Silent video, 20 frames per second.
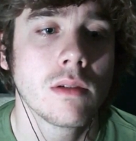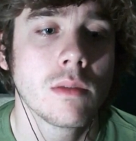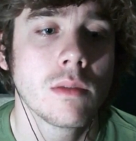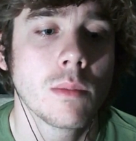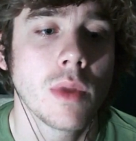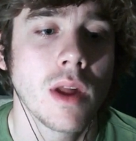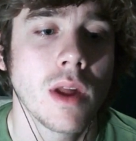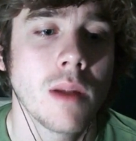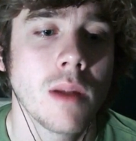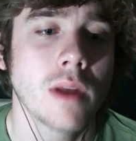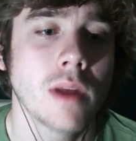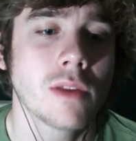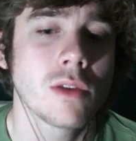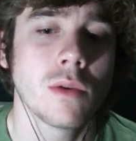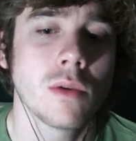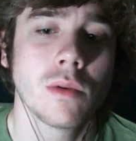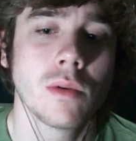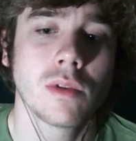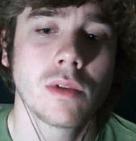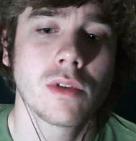But I'm not
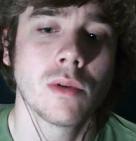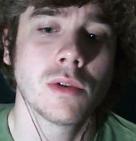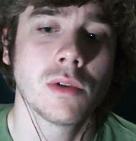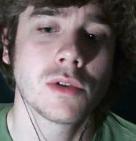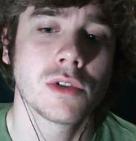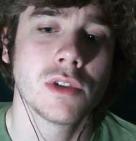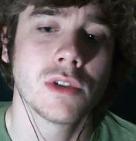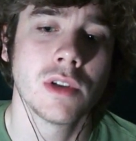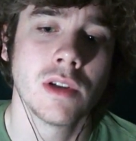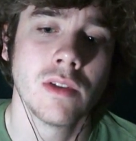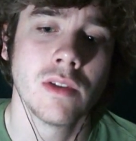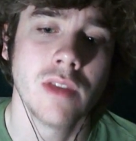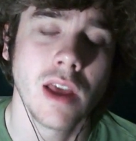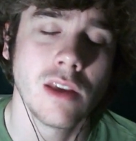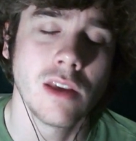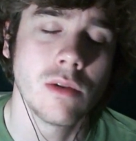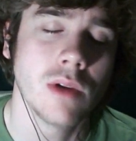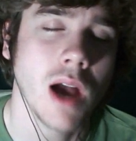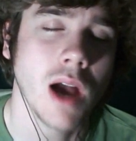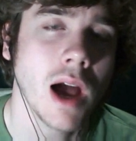so interested in that
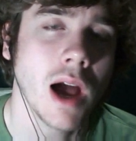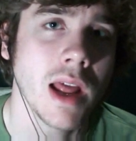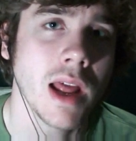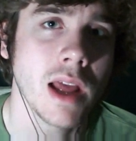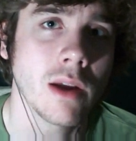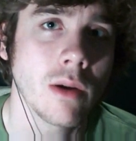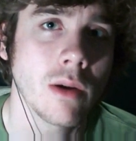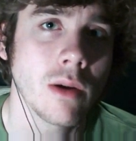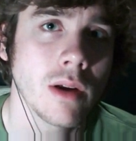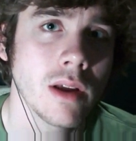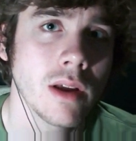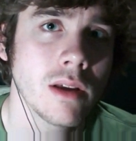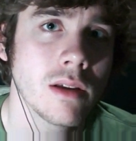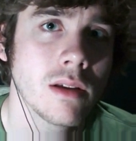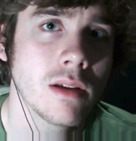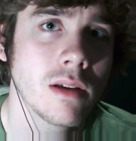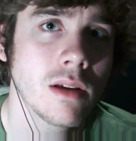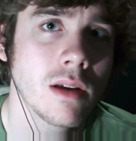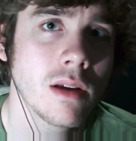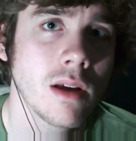you got angry.
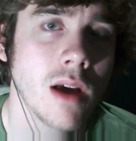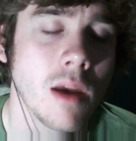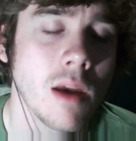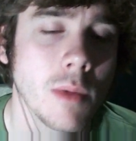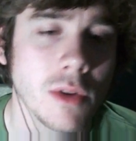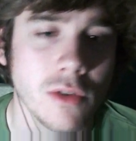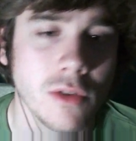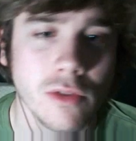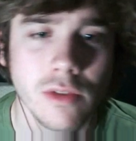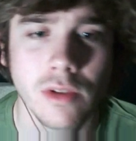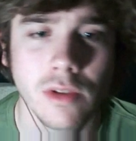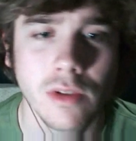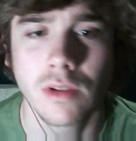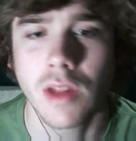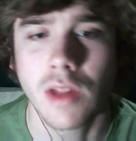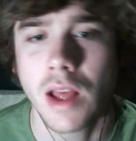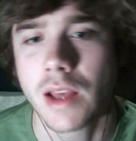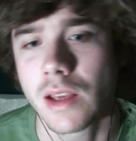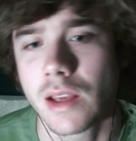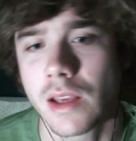I'm interested
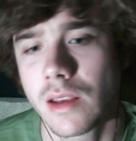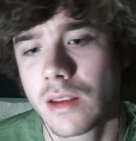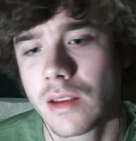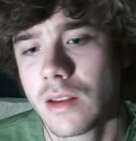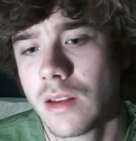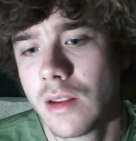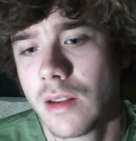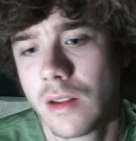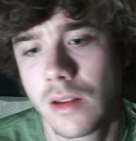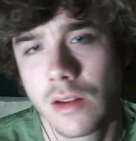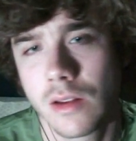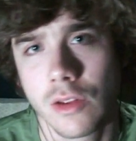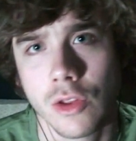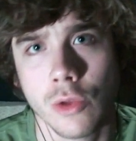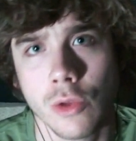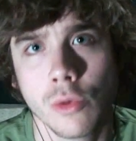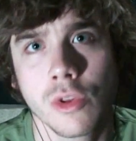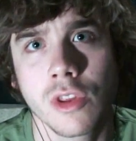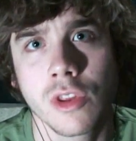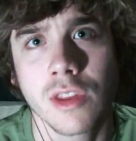in, like,
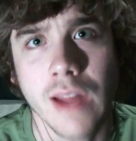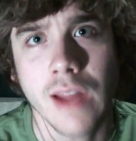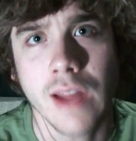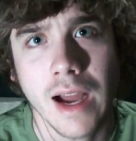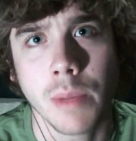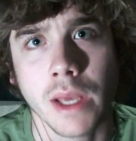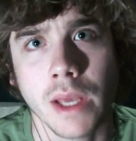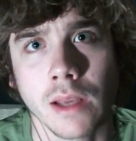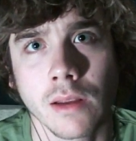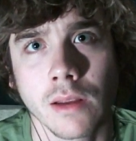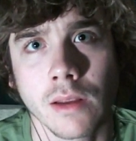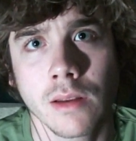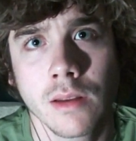you stopping.